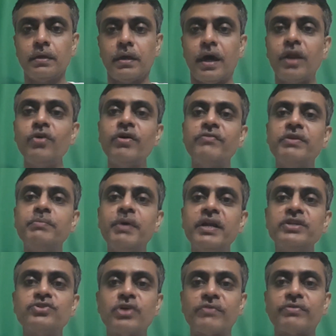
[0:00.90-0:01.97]
Hello
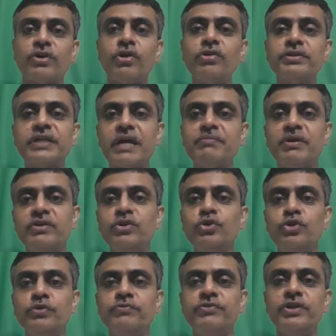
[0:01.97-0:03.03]
everybody. So after a long time, a
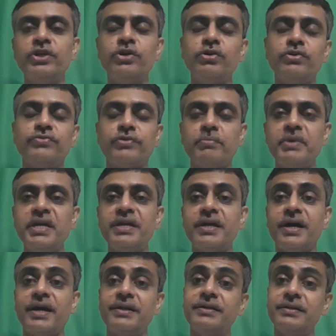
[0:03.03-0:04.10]
YouTube video for me,
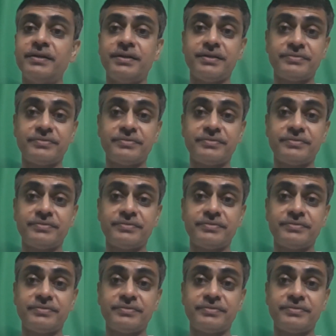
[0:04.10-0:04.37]
and